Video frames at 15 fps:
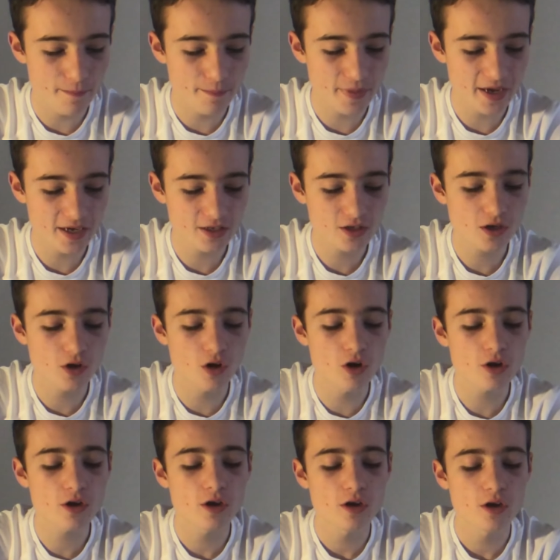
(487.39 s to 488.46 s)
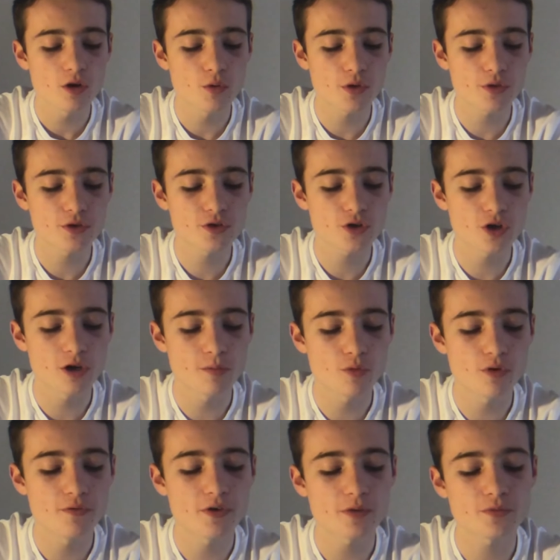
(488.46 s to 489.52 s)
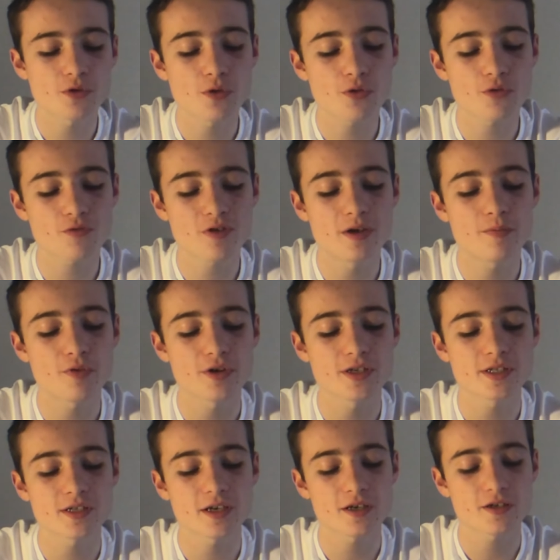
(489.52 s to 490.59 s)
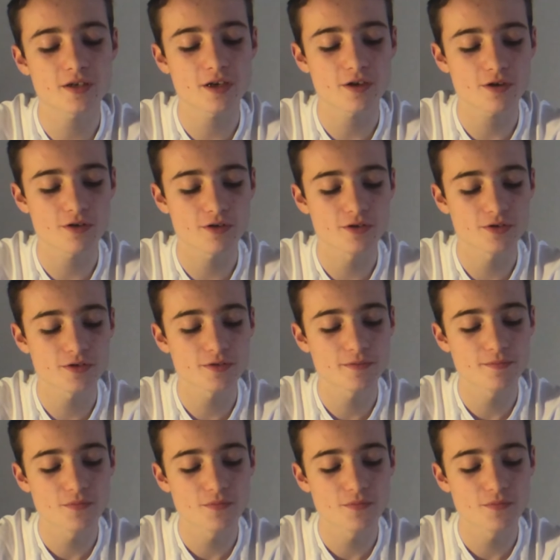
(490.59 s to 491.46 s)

base clock with a turbo of up to 3.6 gigahertz.